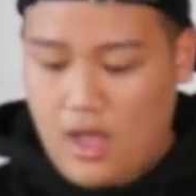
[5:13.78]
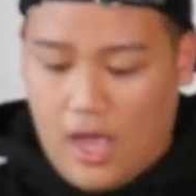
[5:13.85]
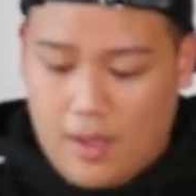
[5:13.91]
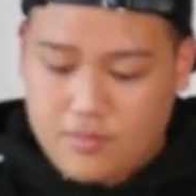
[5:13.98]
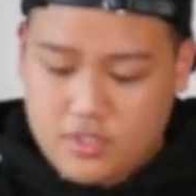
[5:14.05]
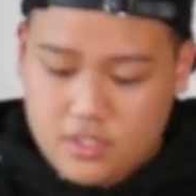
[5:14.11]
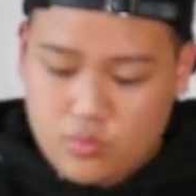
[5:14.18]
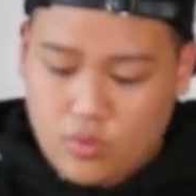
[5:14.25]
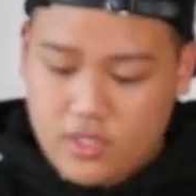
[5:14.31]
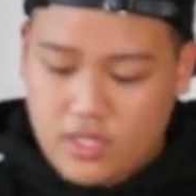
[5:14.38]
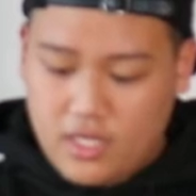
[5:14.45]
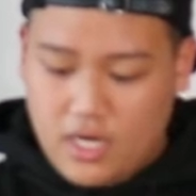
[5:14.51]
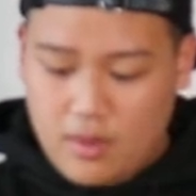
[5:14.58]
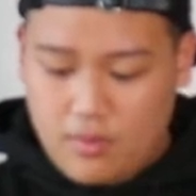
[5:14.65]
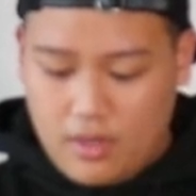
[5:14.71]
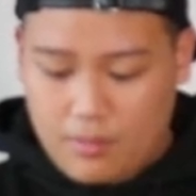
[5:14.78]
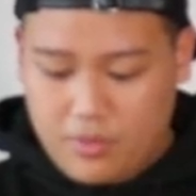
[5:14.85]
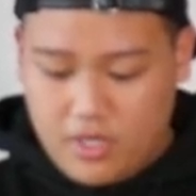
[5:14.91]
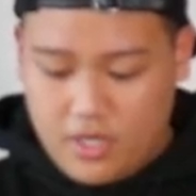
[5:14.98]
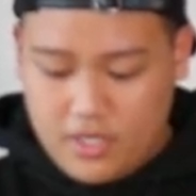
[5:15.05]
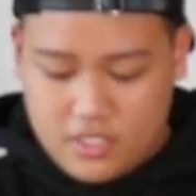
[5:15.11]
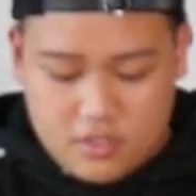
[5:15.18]
I'm just, one thing I'm
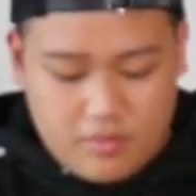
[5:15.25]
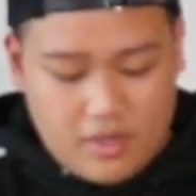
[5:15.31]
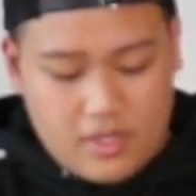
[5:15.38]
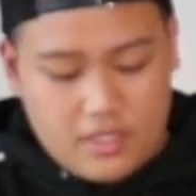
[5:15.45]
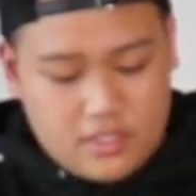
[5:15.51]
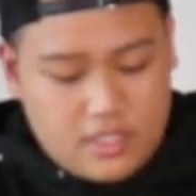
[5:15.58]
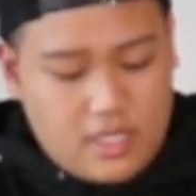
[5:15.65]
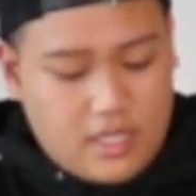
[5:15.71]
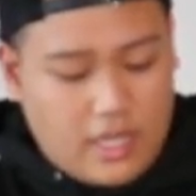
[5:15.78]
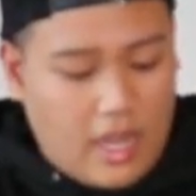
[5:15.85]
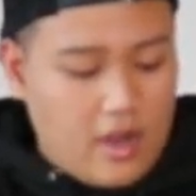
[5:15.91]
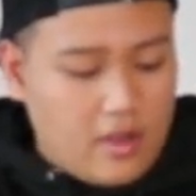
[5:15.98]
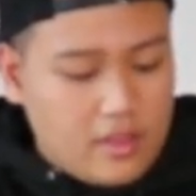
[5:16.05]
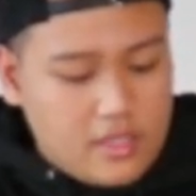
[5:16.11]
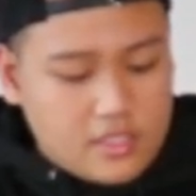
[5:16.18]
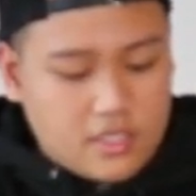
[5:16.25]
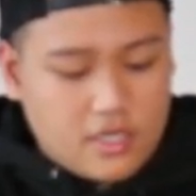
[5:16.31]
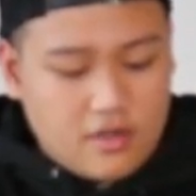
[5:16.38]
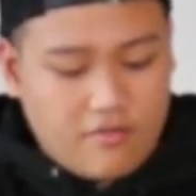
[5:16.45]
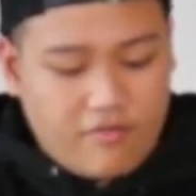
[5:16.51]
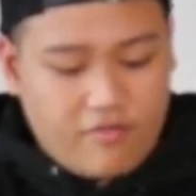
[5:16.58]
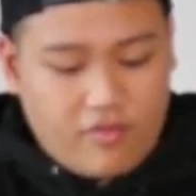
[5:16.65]
curious about is like how these are
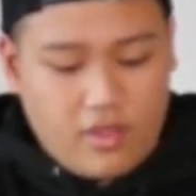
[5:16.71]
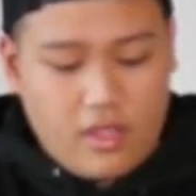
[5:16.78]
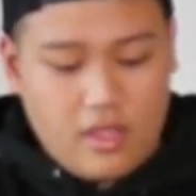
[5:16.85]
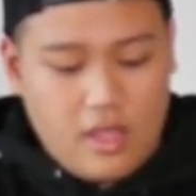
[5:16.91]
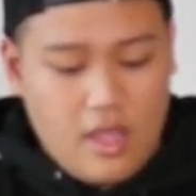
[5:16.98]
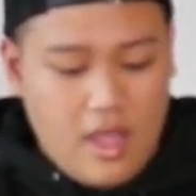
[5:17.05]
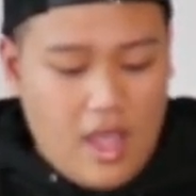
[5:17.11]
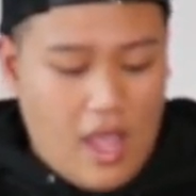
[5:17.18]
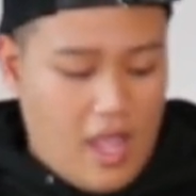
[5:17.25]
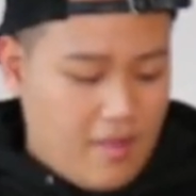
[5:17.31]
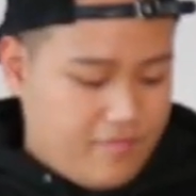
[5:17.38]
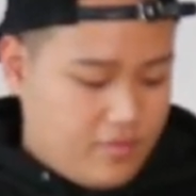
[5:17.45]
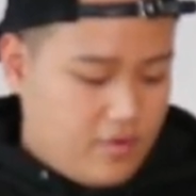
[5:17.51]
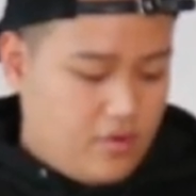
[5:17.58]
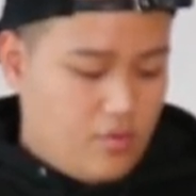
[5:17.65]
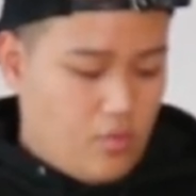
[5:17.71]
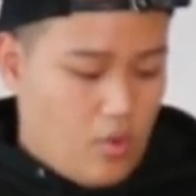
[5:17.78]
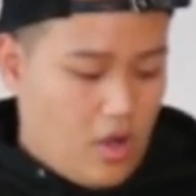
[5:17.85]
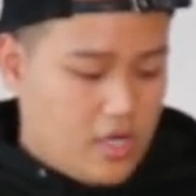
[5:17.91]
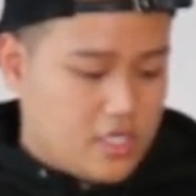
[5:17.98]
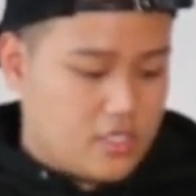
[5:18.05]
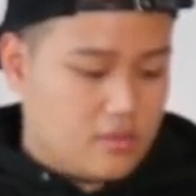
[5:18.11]
gonna fit after you
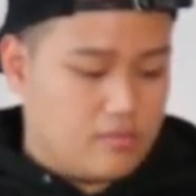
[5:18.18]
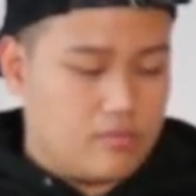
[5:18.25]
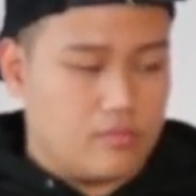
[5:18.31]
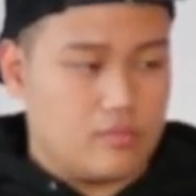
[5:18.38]
wash them.